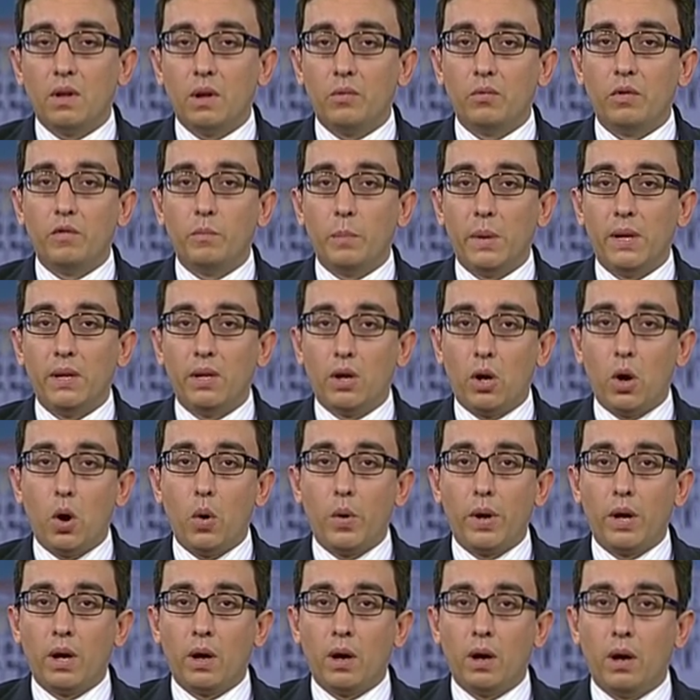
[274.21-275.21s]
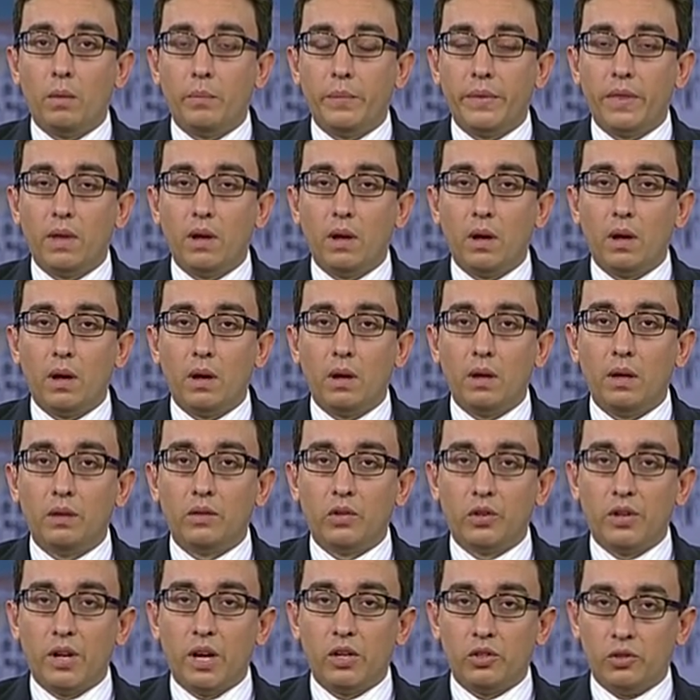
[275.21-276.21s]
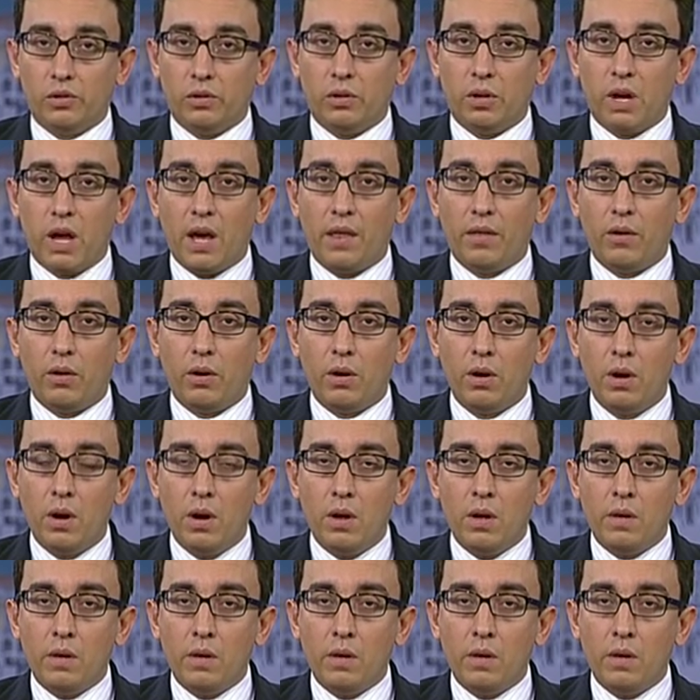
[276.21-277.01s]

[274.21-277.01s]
that we've been going up the international ladder